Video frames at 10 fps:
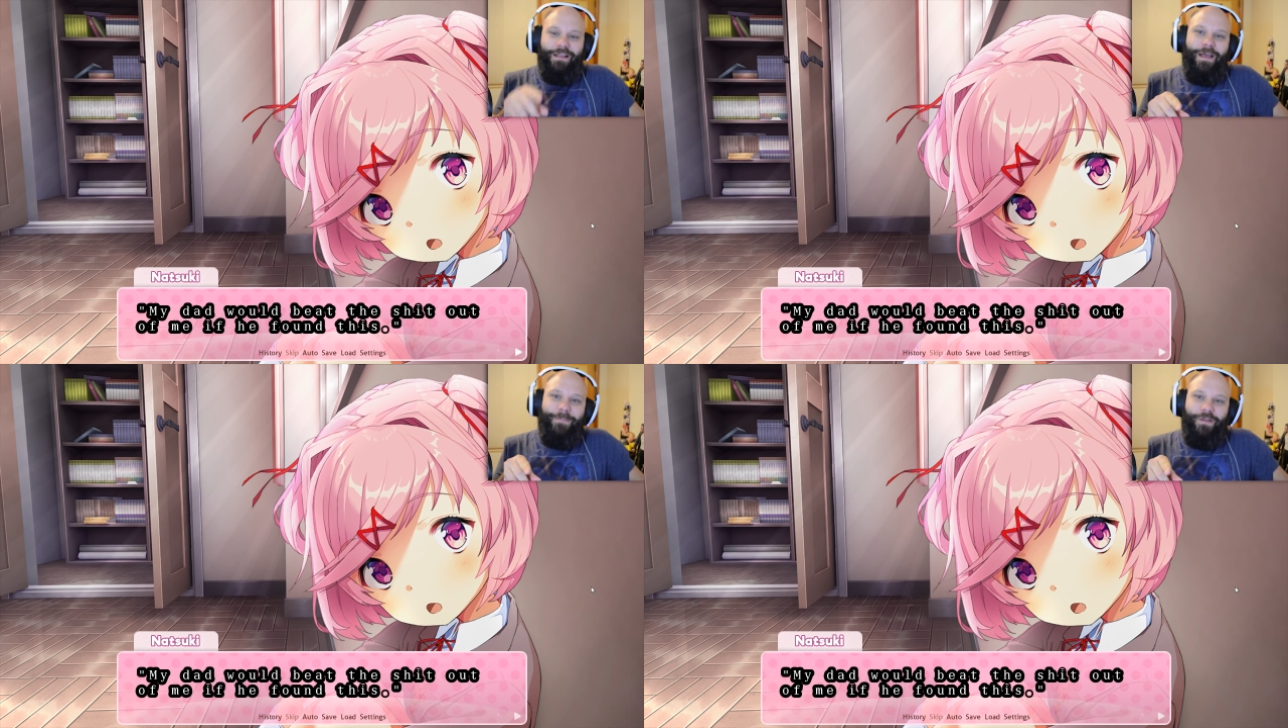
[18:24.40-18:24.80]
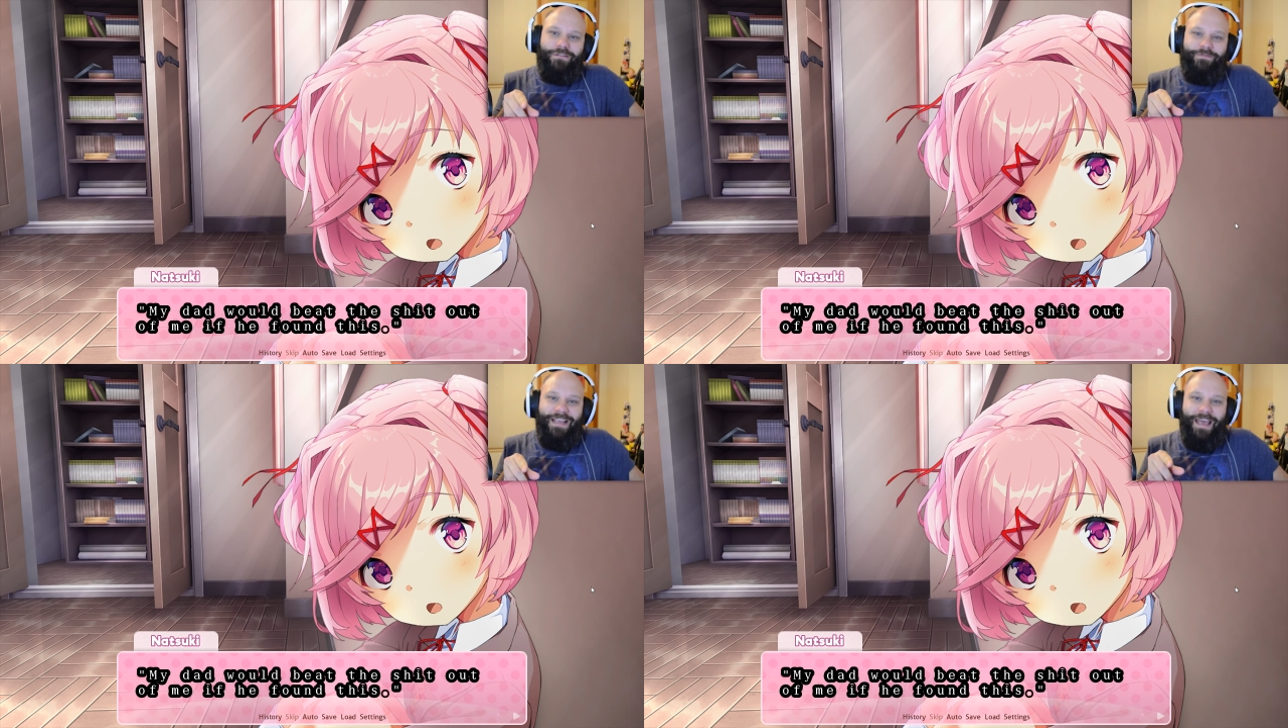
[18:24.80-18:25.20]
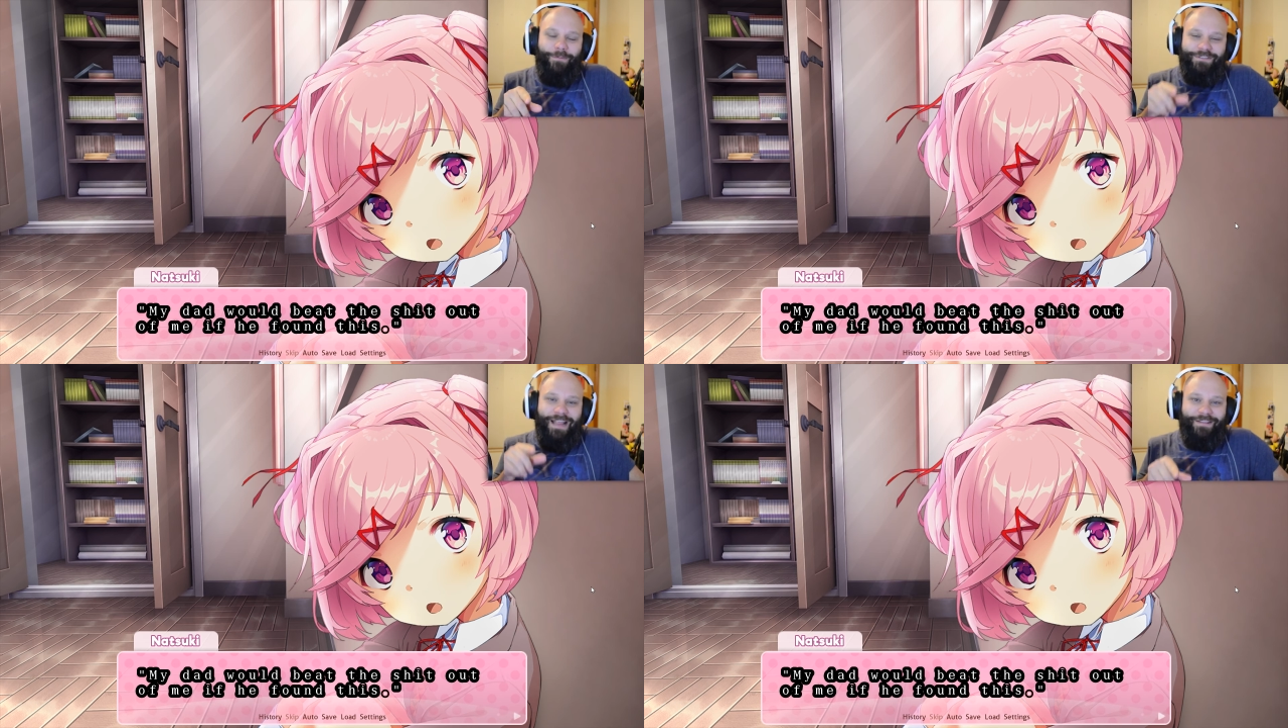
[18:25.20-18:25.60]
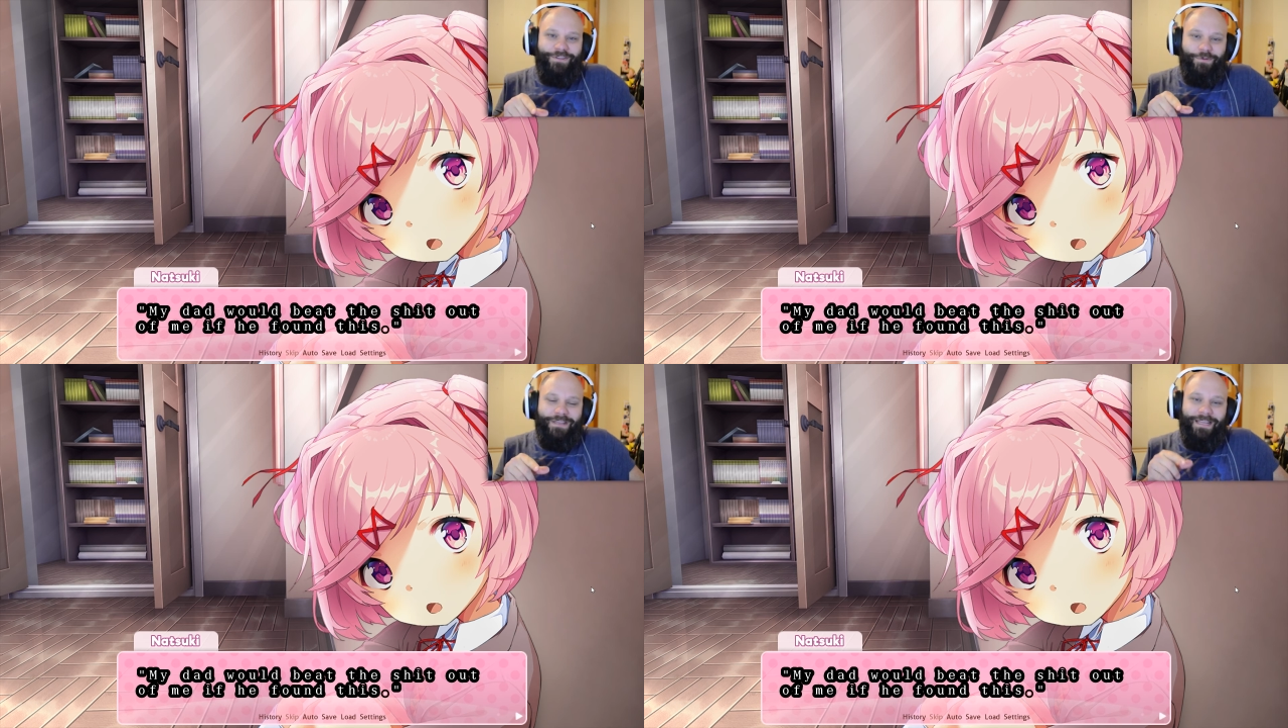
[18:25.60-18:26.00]
Abusive dad was
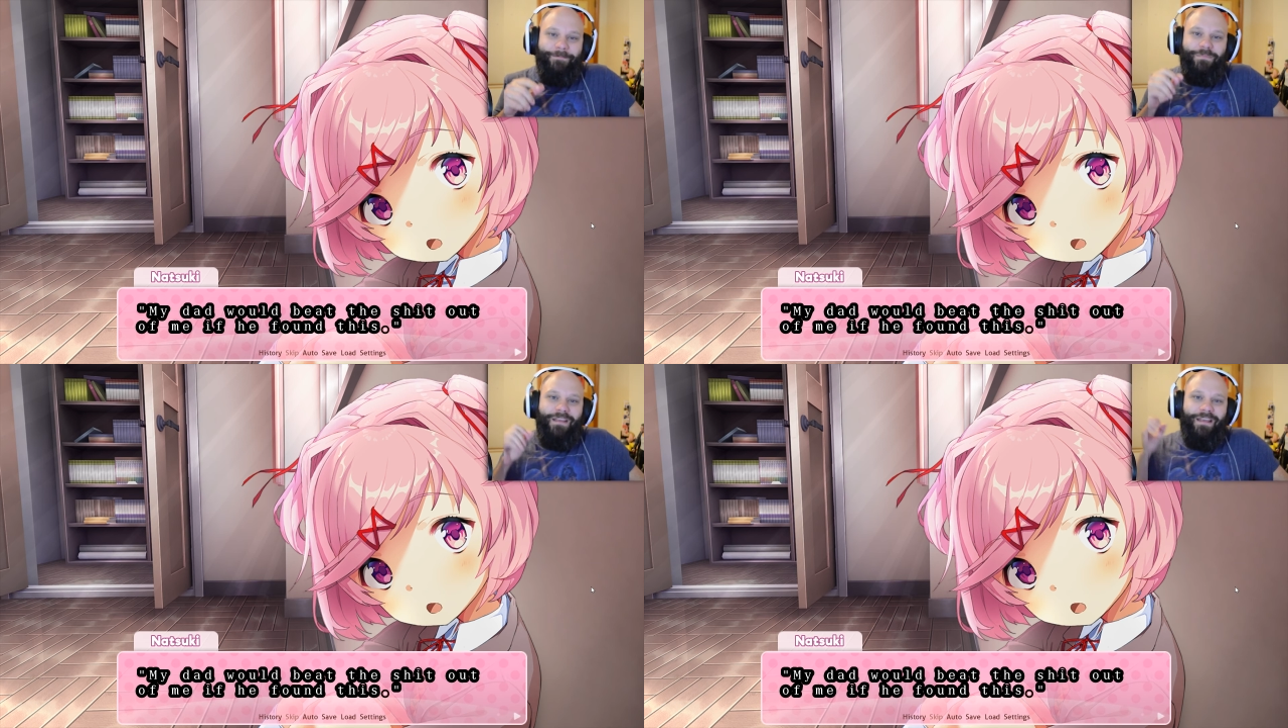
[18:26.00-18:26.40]
Natsuki.